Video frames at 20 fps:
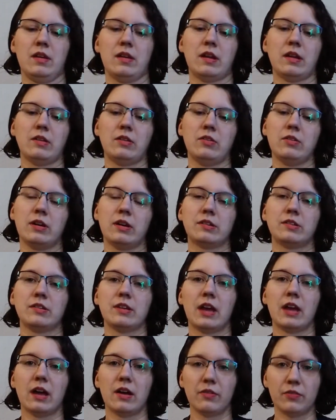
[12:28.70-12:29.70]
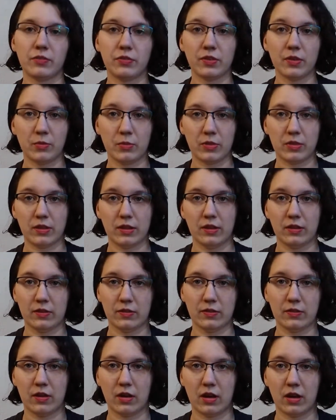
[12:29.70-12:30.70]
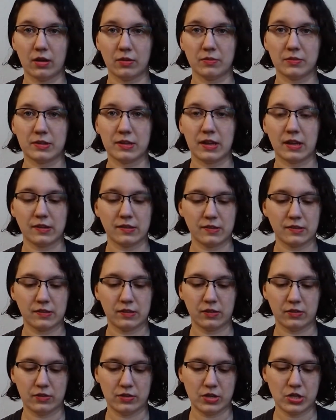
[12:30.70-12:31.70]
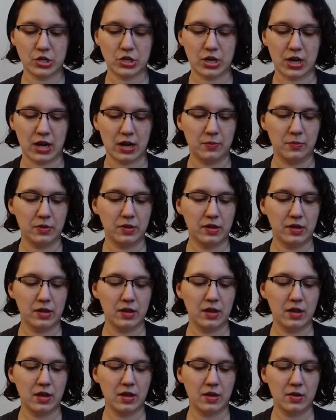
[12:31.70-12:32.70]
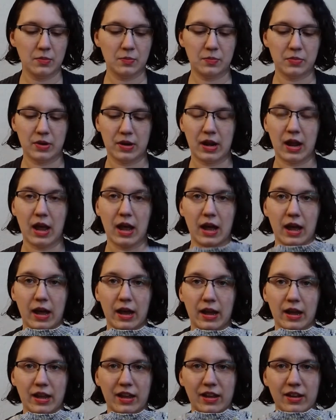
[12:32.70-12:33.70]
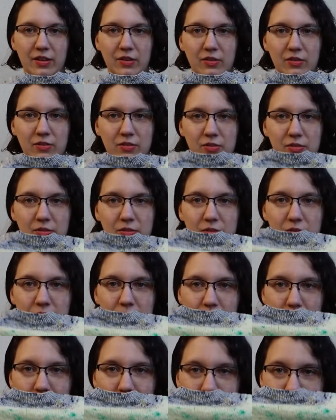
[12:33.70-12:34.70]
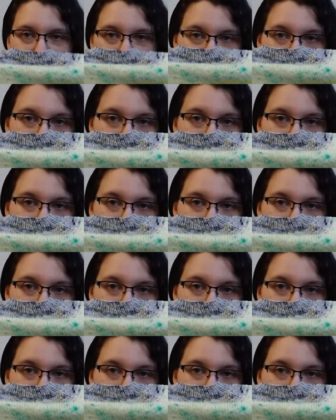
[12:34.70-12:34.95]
I do actually have some of these sets still in the shop, but I wanted